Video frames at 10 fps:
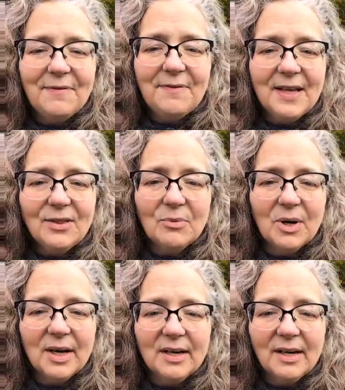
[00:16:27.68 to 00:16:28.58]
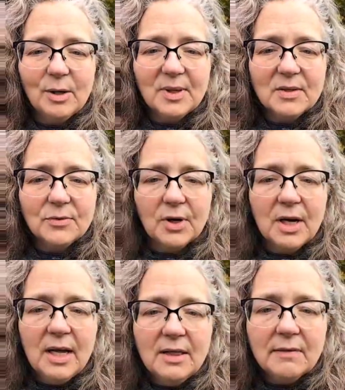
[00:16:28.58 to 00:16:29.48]
the fifth one, I hope
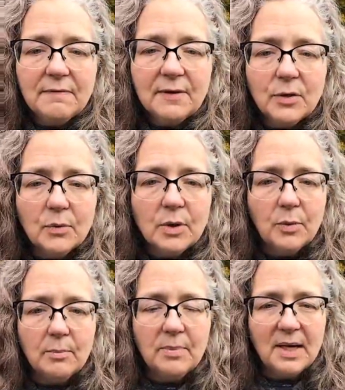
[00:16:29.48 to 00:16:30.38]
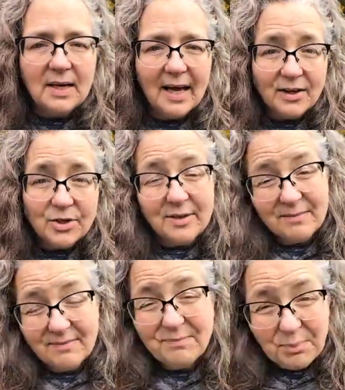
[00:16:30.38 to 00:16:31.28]
that's four. The fifth one would be
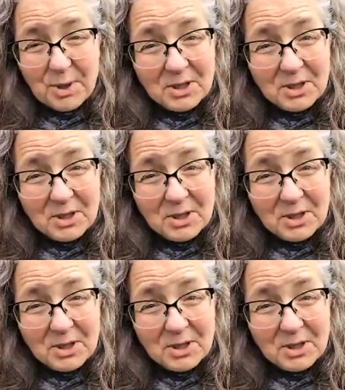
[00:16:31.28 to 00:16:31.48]
actually